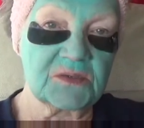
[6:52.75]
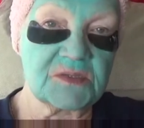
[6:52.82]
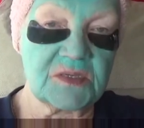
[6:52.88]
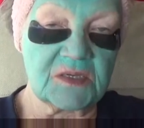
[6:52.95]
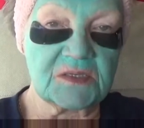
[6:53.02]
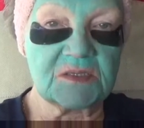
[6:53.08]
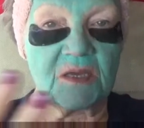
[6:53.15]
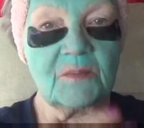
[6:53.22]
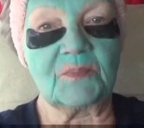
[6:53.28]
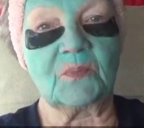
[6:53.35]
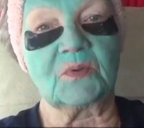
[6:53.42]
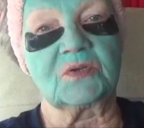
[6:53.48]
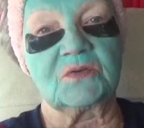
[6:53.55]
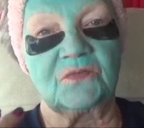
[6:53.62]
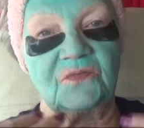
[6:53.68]
sticks up
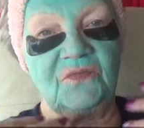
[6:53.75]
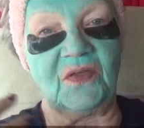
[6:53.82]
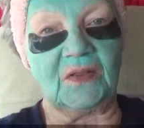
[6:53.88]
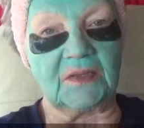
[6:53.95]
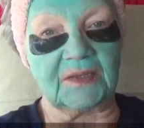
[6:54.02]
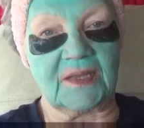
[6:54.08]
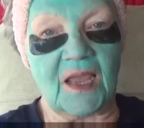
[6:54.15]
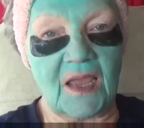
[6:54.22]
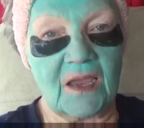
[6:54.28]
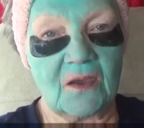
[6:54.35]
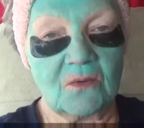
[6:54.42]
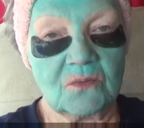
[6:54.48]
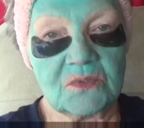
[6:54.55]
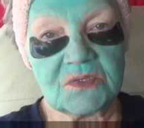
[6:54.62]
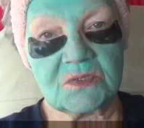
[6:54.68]
which fell
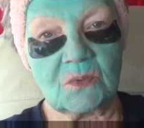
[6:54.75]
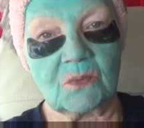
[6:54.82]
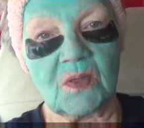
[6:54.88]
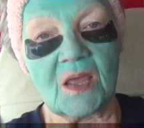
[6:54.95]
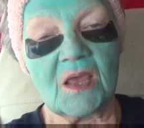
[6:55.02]
down so